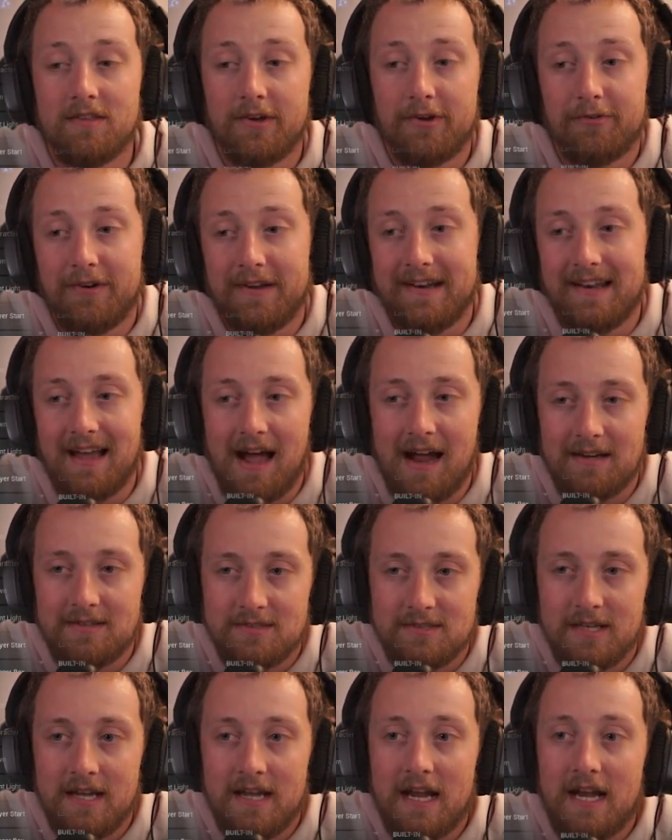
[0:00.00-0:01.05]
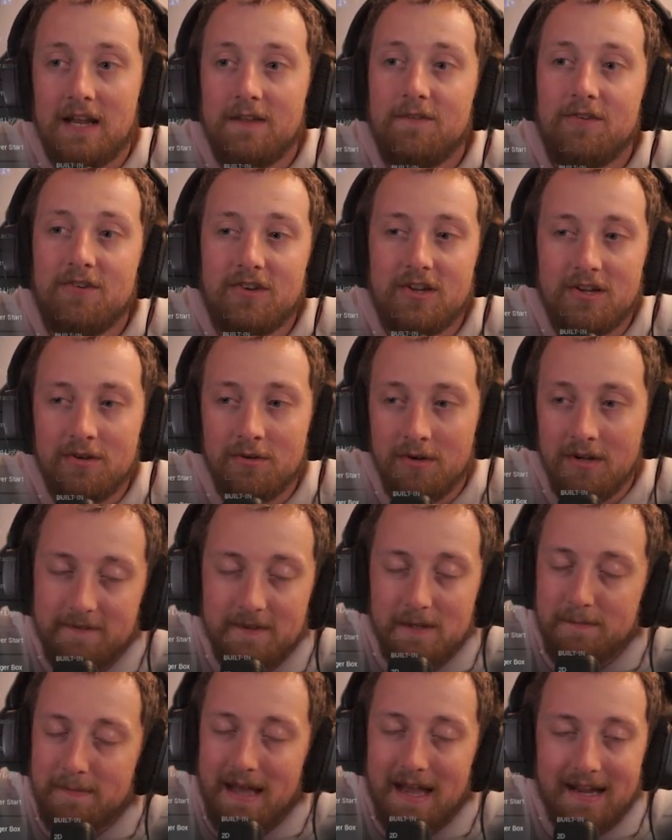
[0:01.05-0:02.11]
the green lines. And if you do,
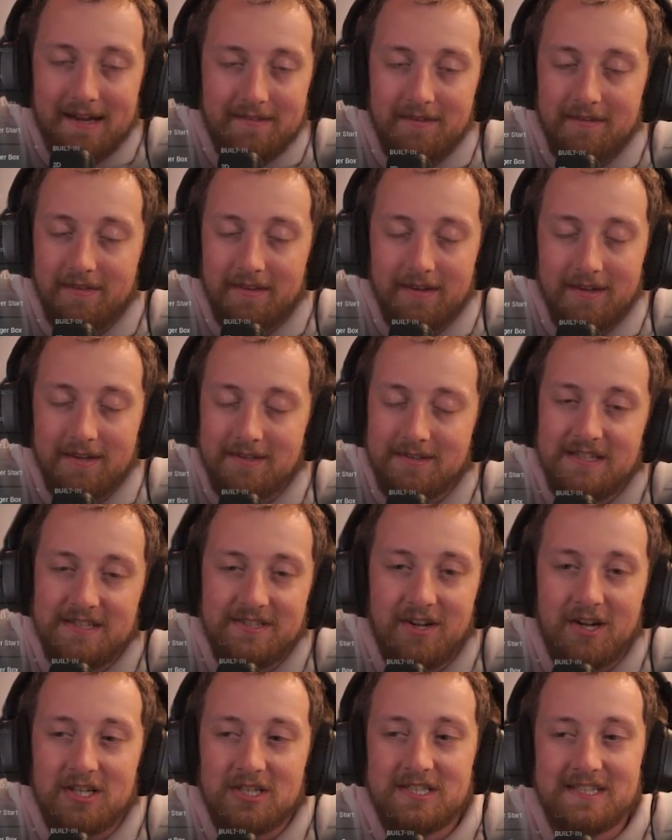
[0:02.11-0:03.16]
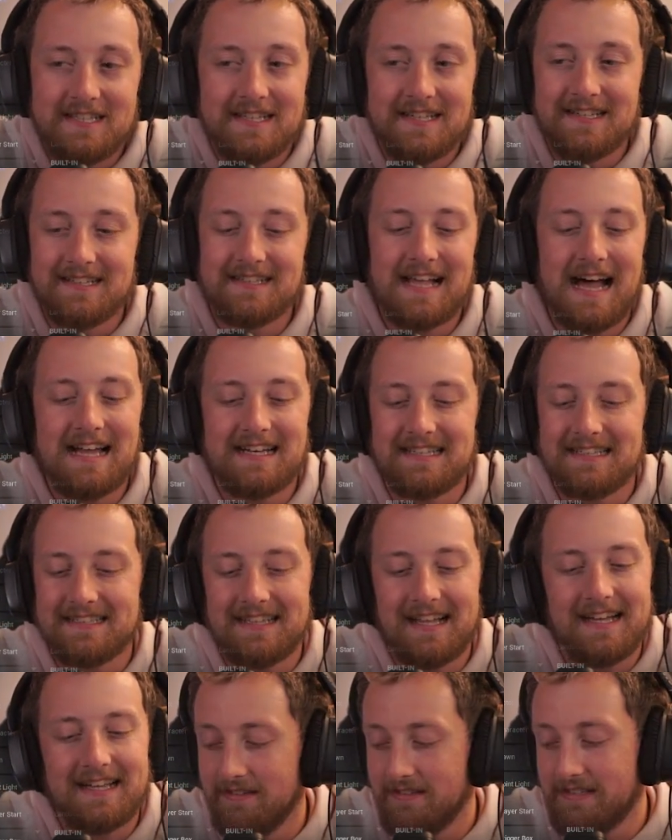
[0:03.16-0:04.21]
fall back to the dodgy little adding
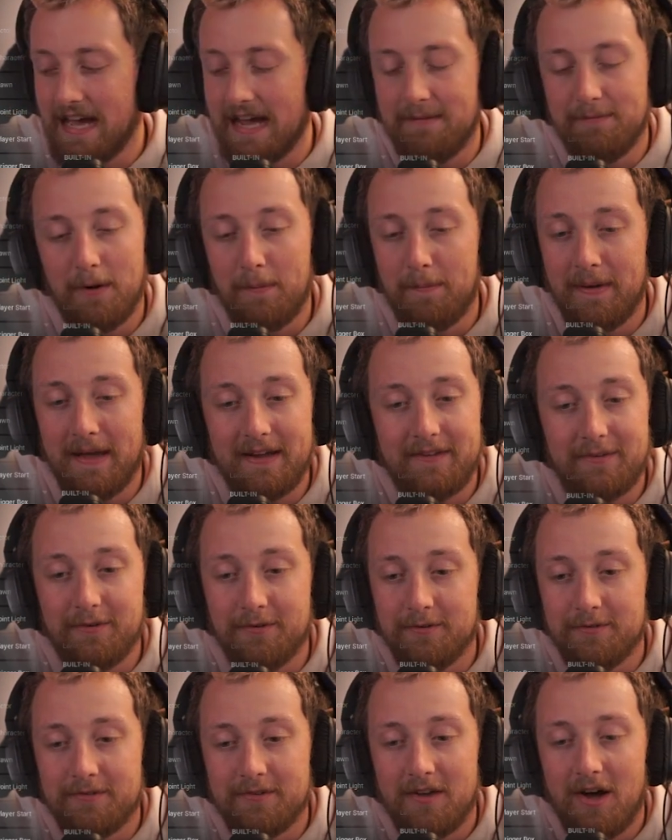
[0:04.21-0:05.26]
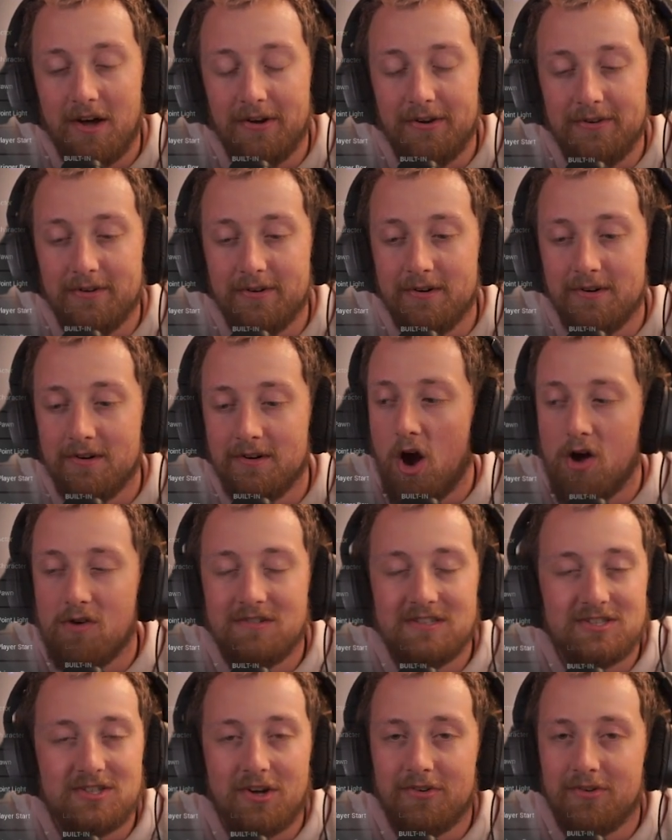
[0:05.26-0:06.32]
like 10 more pixels on your
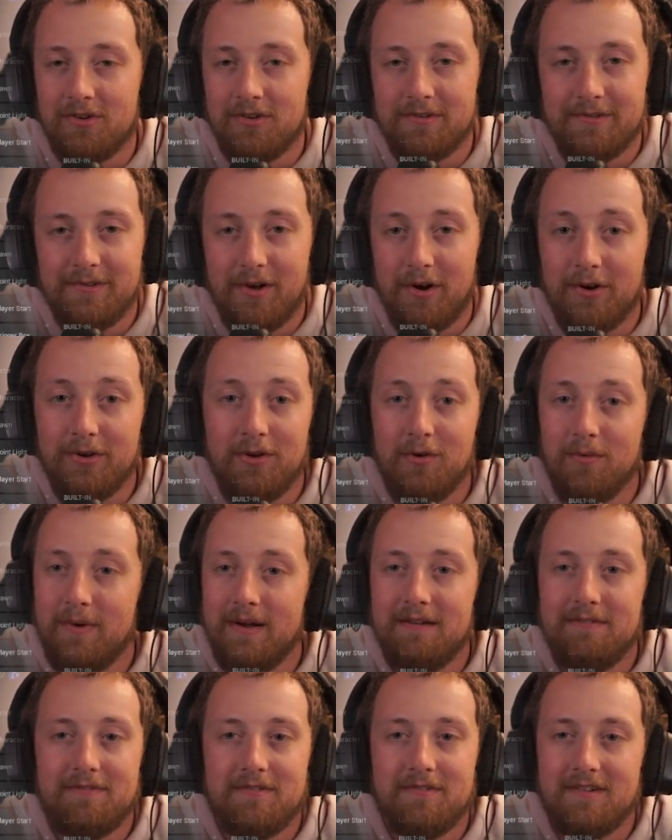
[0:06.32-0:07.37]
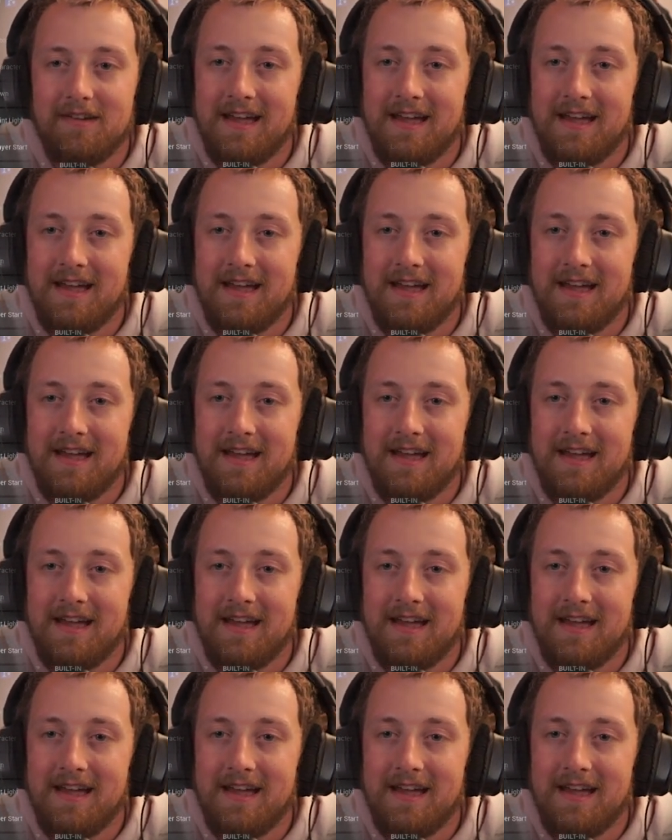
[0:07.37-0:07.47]
horizontal or your width.